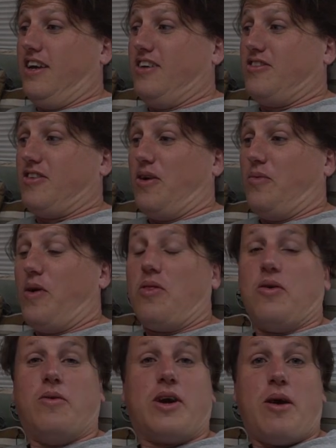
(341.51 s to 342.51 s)
So we
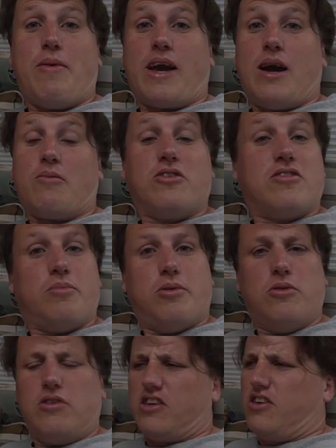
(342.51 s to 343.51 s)
thought we'll go back up, because the
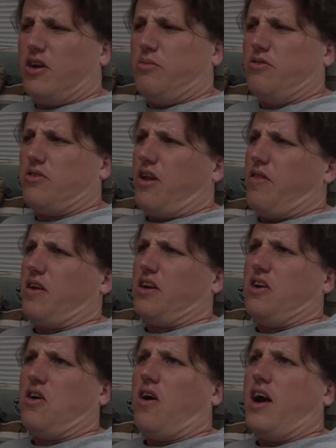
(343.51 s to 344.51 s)
pool's actually open till I think
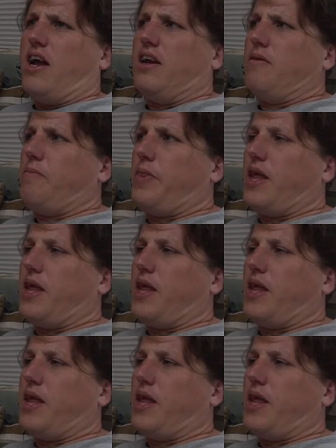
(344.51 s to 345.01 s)
9.